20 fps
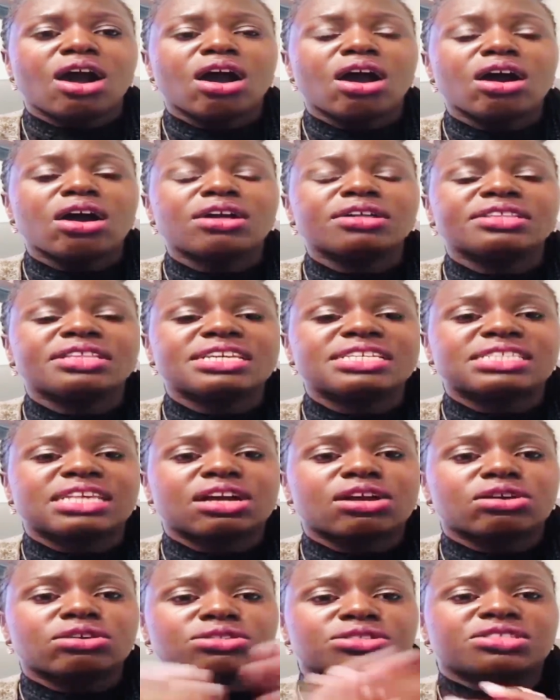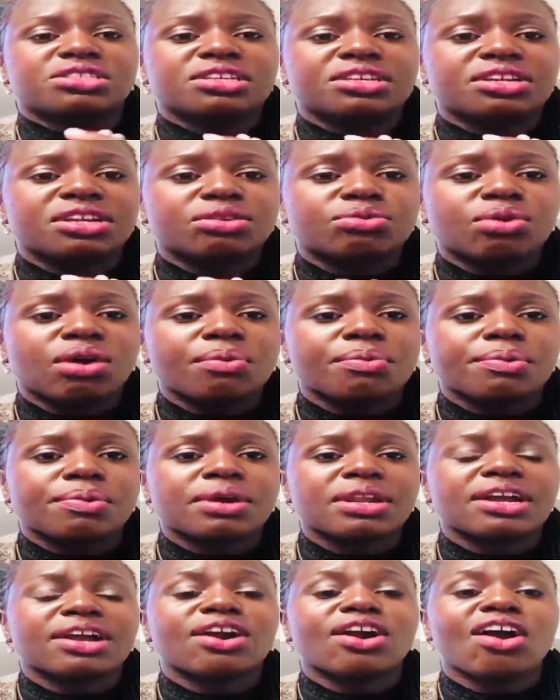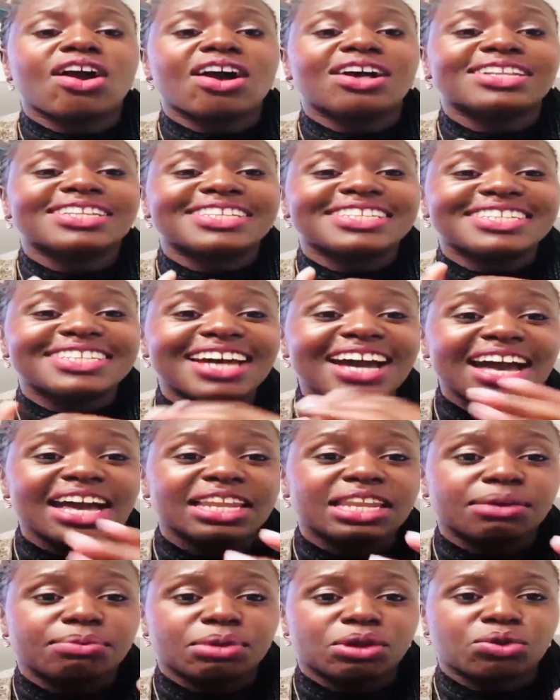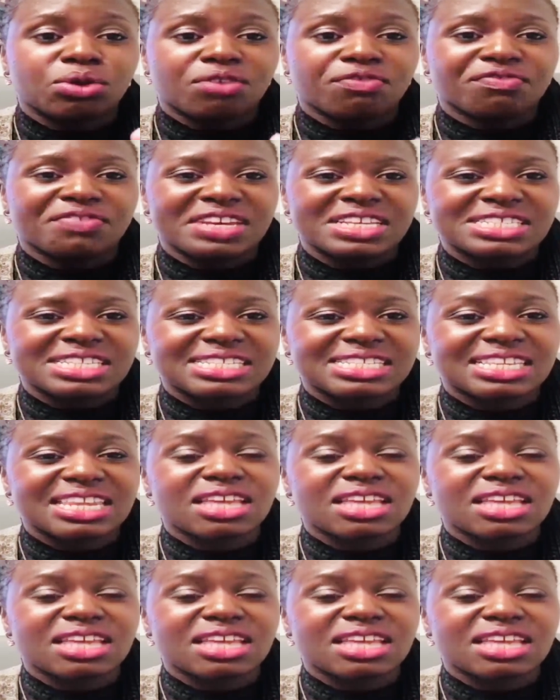all these are considered what are called non-immigrant visas.